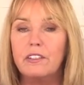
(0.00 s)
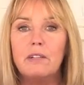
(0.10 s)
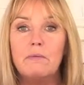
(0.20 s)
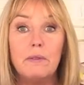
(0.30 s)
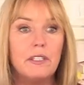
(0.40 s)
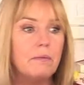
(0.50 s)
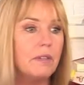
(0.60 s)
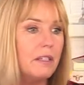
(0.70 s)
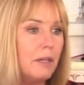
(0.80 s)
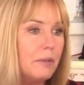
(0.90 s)
shall come up with
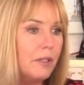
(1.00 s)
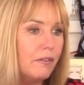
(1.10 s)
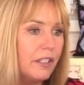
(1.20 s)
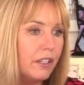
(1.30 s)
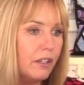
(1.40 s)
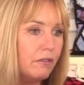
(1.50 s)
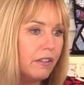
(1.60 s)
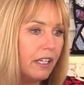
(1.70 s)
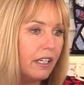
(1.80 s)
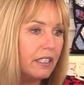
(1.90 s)
something and maybe do a video
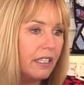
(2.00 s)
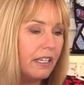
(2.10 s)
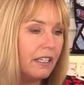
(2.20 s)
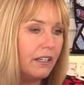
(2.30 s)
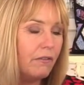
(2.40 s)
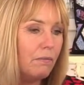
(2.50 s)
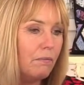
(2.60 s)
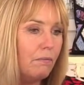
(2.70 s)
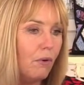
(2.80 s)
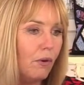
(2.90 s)
for that. Anything for
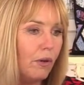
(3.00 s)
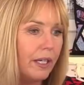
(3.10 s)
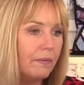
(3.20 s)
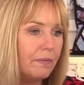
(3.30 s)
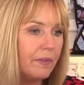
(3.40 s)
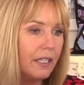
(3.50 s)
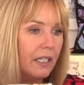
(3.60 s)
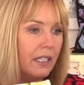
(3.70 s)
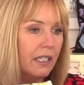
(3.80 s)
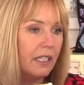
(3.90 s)
a boy.
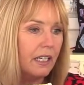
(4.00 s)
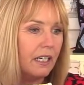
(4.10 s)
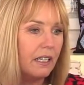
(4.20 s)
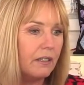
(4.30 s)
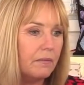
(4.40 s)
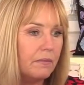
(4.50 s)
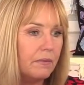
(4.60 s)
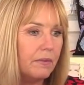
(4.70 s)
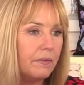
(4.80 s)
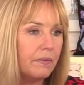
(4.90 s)

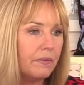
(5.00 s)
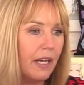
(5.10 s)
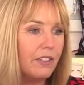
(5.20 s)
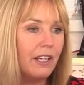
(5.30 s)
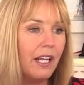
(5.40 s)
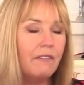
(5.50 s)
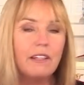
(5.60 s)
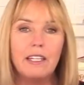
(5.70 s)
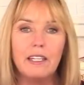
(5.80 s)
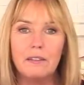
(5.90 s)
I shall
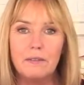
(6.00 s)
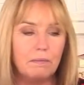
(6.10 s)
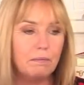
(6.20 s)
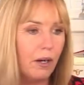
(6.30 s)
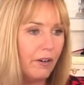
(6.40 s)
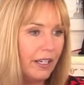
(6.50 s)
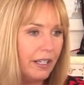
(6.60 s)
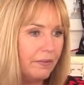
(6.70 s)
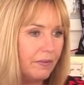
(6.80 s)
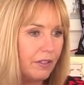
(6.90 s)
have a think,
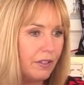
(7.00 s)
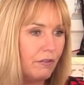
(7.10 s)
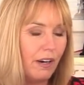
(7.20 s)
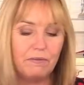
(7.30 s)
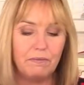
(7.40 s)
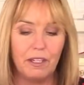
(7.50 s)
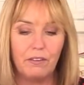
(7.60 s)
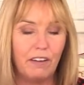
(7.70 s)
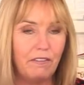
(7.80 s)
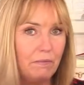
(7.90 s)
Mari. A
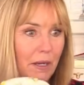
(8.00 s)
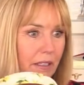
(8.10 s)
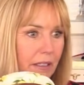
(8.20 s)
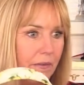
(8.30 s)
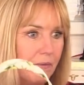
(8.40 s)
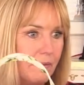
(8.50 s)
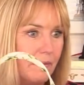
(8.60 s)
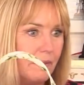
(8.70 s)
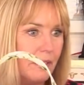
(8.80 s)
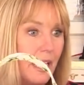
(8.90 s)
craft bag?
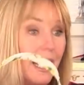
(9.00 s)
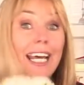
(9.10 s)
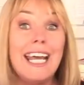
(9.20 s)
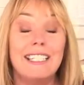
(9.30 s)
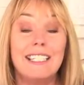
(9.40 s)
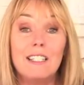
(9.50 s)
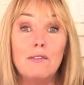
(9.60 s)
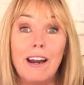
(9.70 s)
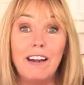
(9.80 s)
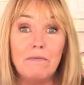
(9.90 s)
It's the
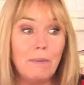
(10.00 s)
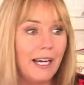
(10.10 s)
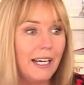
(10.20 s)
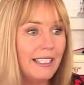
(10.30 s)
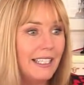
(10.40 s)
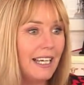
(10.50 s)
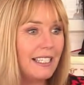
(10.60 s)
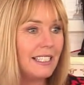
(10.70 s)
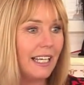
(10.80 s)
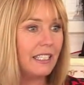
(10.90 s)
craft bag.
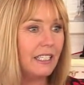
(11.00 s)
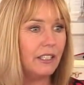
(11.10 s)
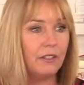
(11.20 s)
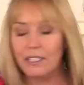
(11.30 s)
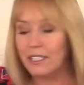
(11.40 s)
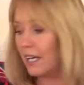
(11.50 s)
Yes, thank you,